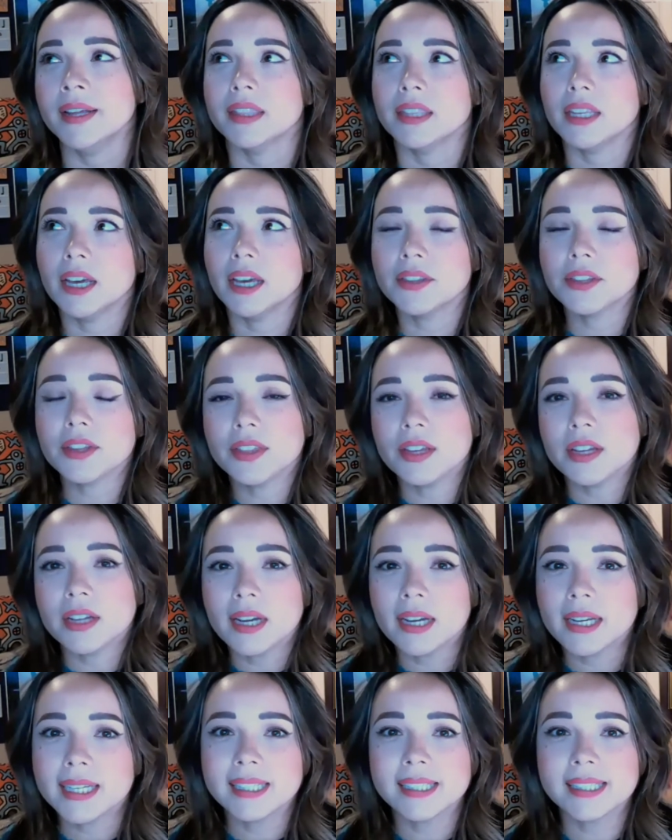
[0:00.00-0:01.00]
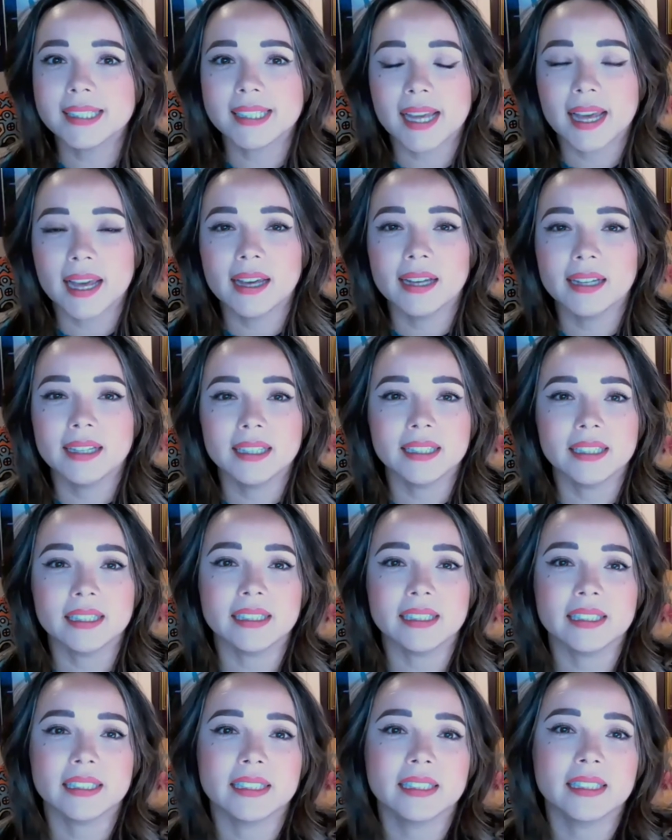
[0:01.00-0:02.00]
The other thing I can say
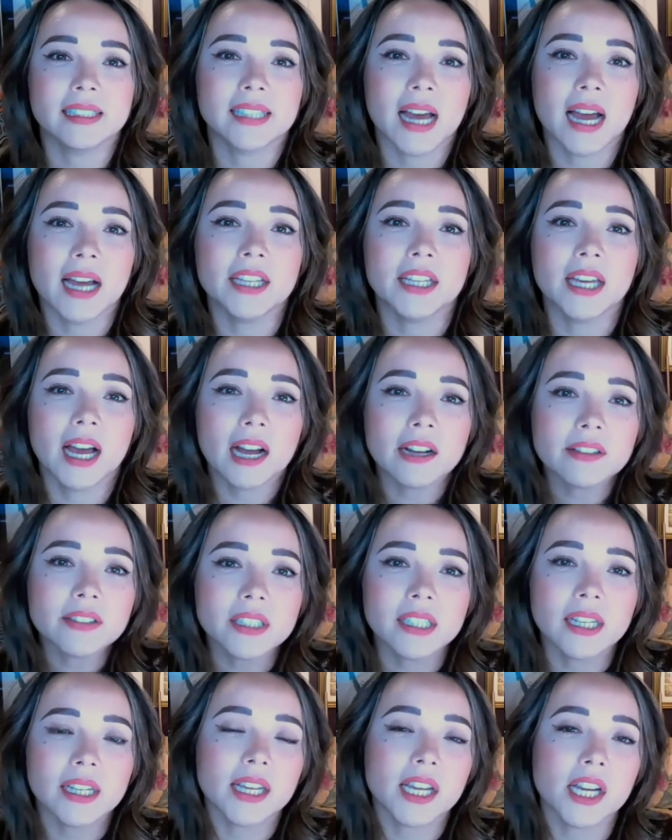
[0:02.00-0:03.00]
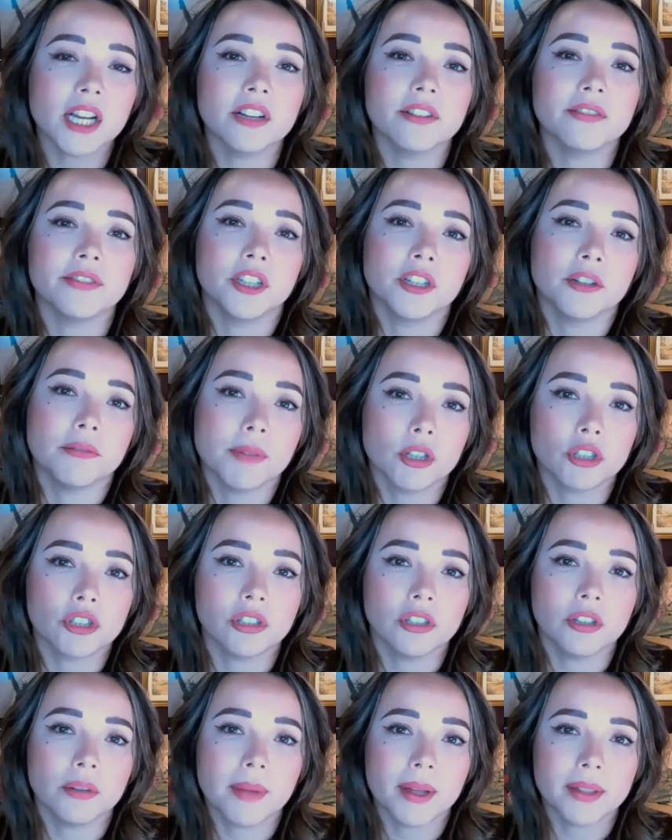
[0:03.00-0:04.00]
is is that you have to take care of your
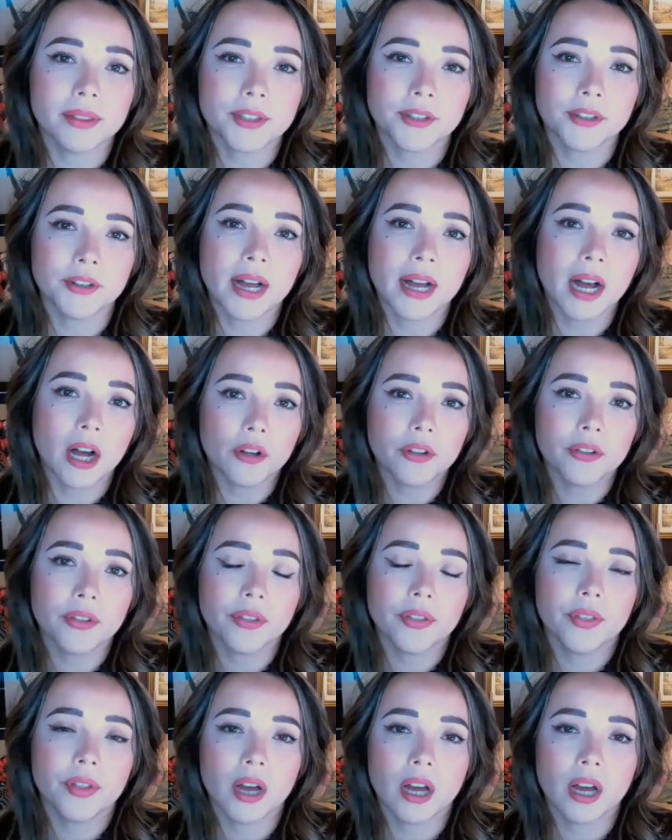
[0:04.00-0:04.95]
emotional and mental health.